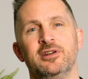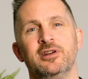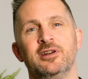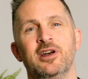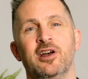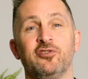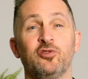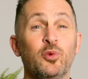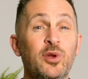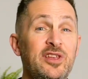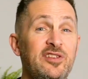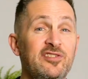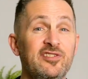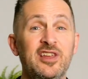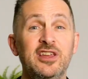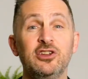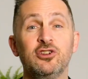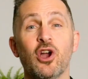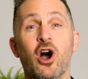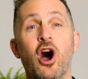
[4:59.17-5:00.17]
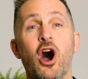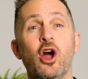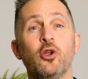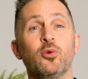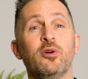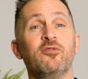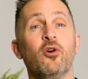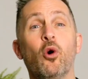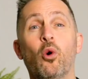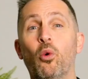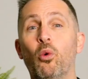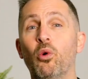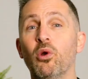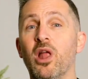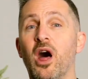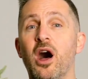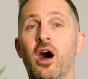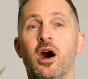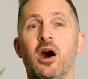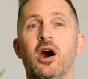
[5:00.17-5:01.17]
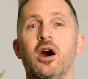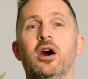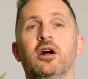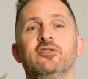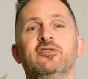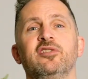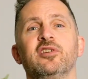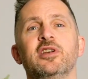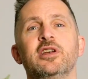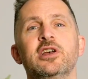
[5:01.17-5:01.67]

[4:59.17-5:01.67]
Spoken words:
As we seek God with all our heart,